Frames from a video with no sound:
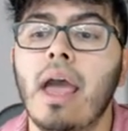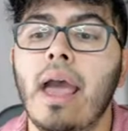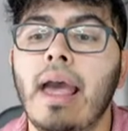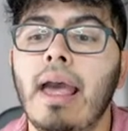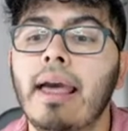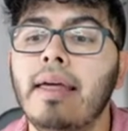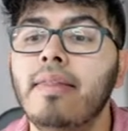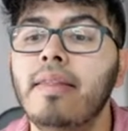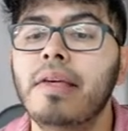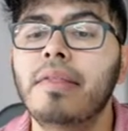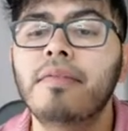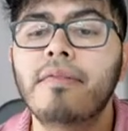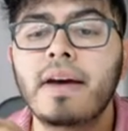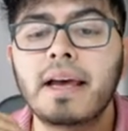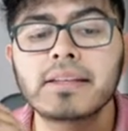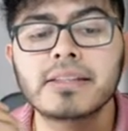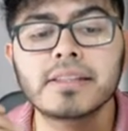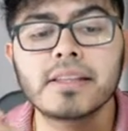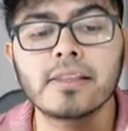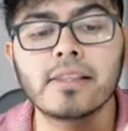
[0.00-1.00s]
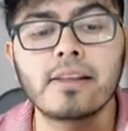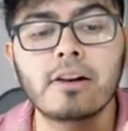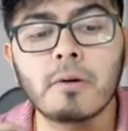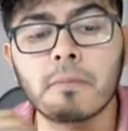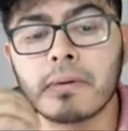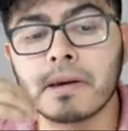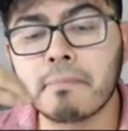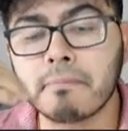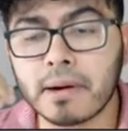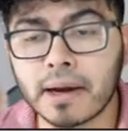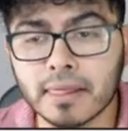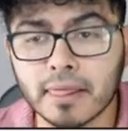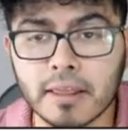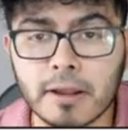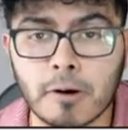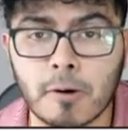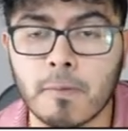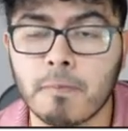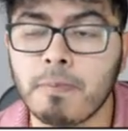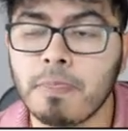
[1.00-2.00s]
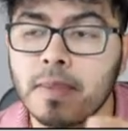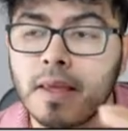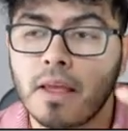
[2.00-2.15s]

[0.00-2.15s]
and invest little bit by little.